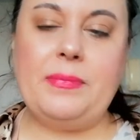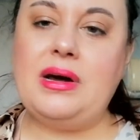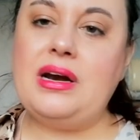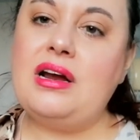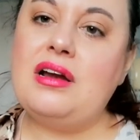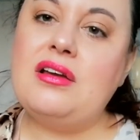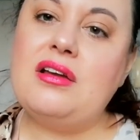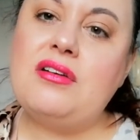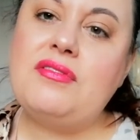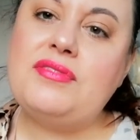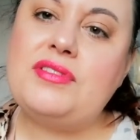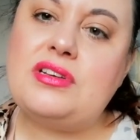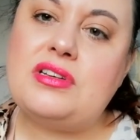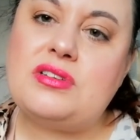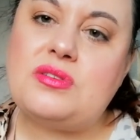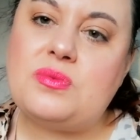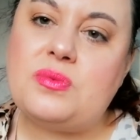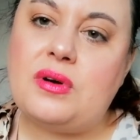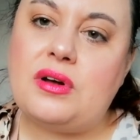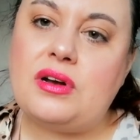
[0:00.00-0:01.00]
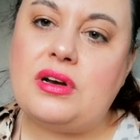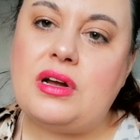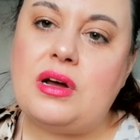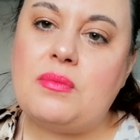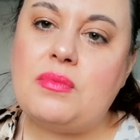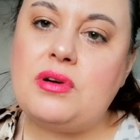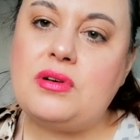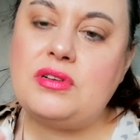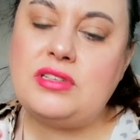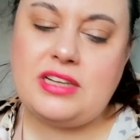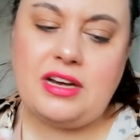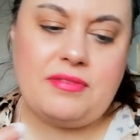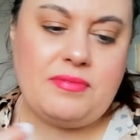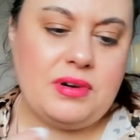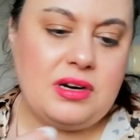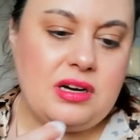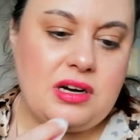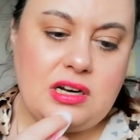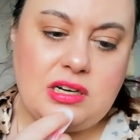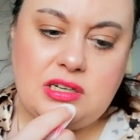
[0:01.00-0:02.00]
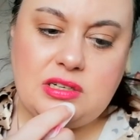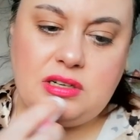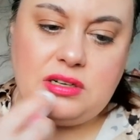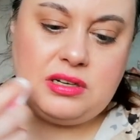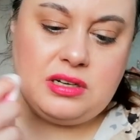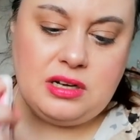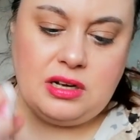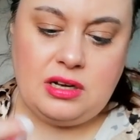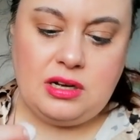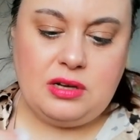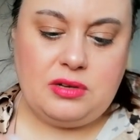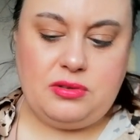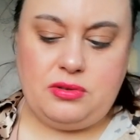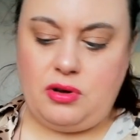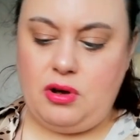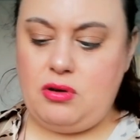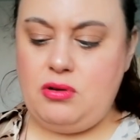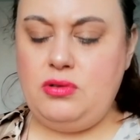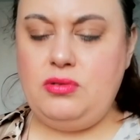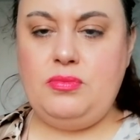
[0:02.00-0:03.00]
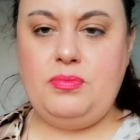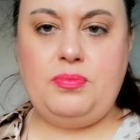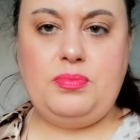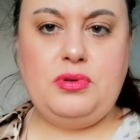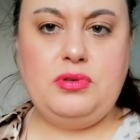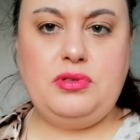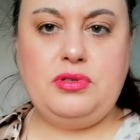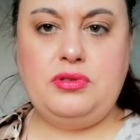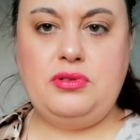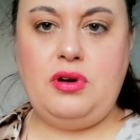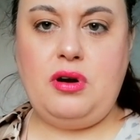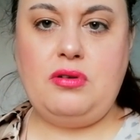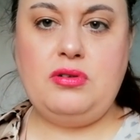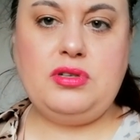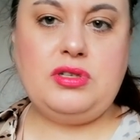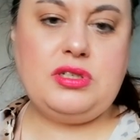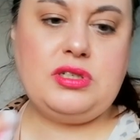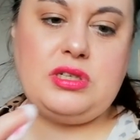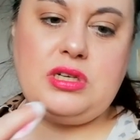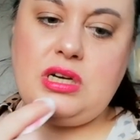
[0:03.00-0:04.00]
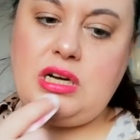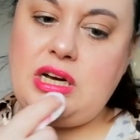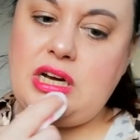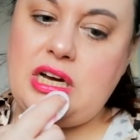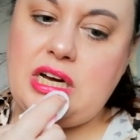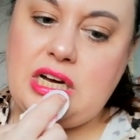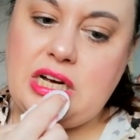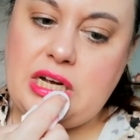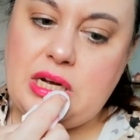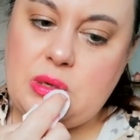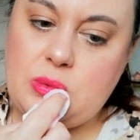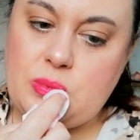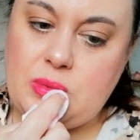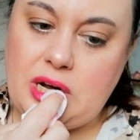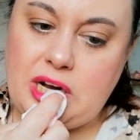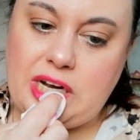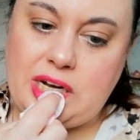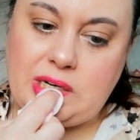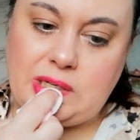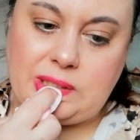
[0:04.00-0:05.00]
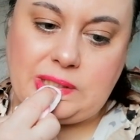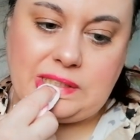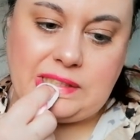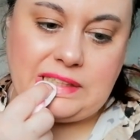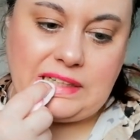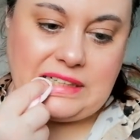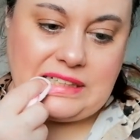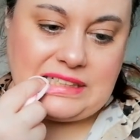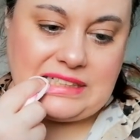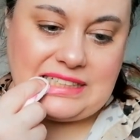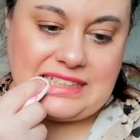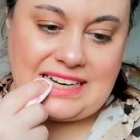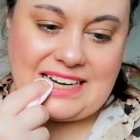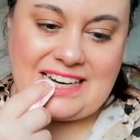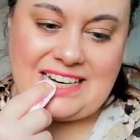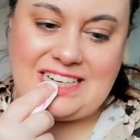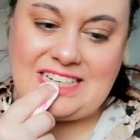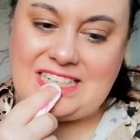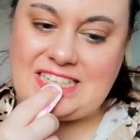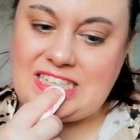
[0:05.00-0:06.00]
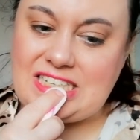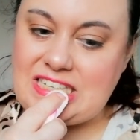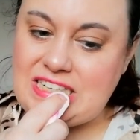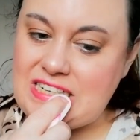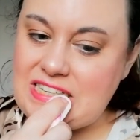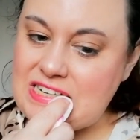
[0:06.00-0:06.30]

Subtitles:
I love this one. I'm definitely gonna put those in my everyday stash.